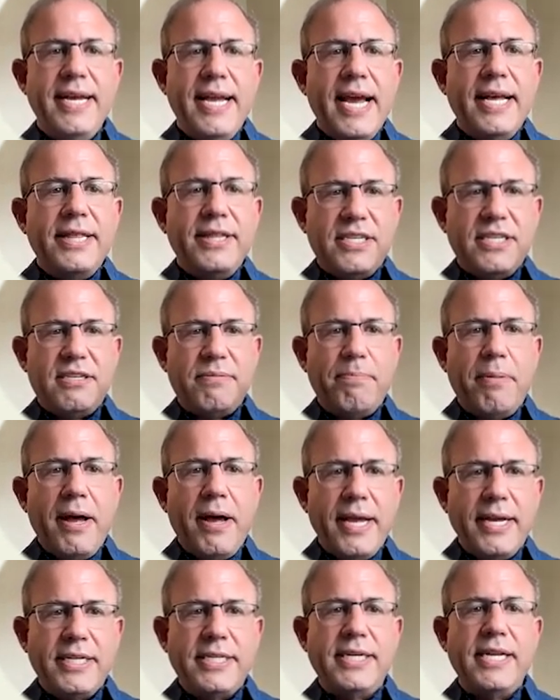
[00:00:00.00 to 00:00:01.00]
And the
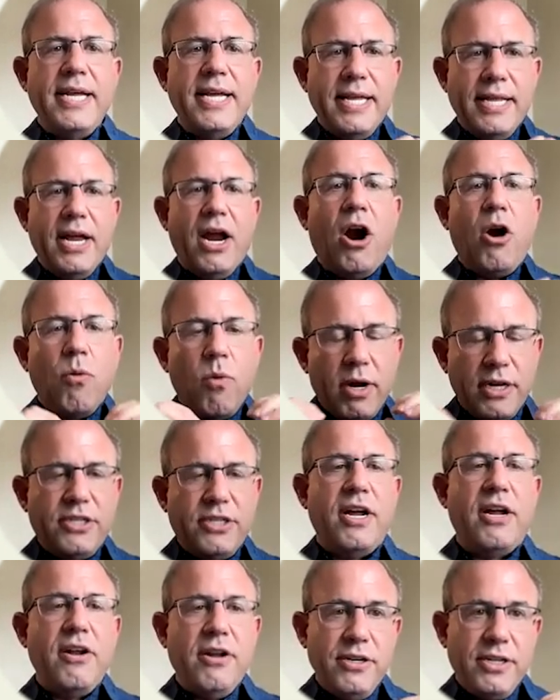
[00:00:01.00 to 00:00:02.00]
spikes are what
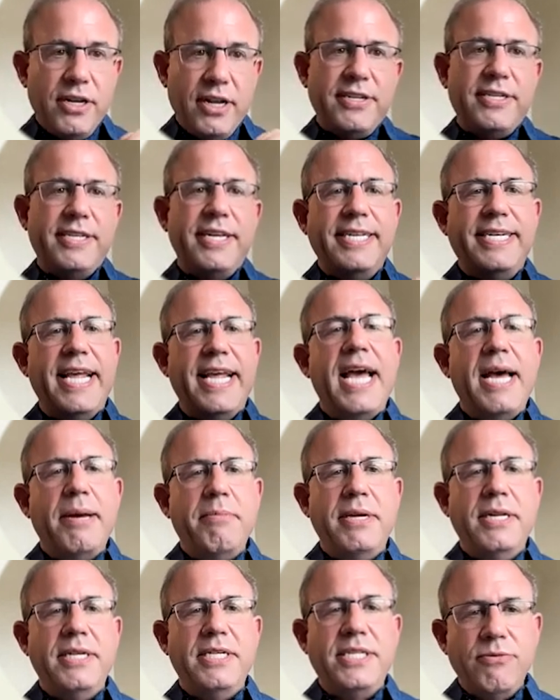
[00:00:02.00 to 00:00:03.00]
do- does the
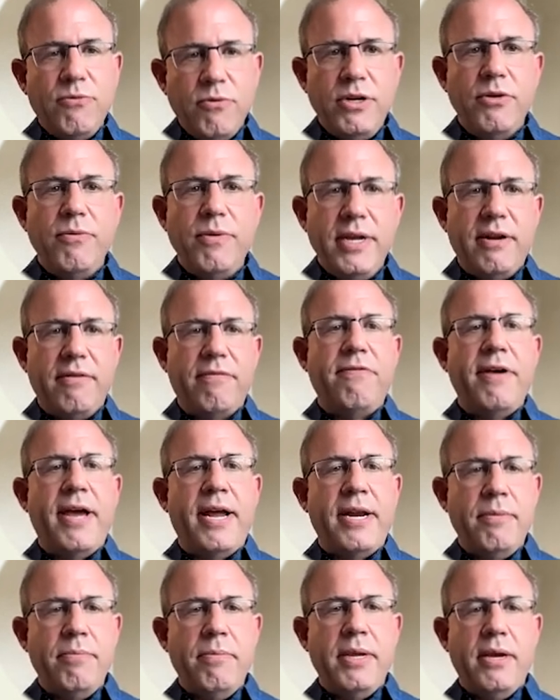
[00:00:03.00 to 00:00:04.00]
damage when you eat a
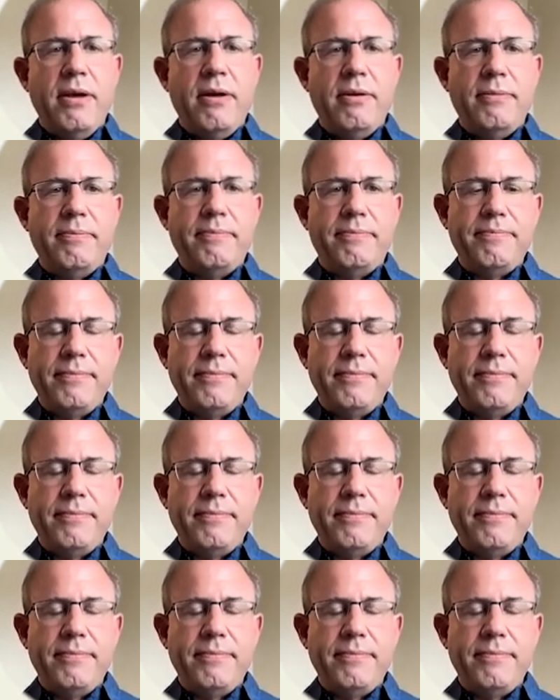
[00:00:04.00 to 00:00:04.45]
fatty meal.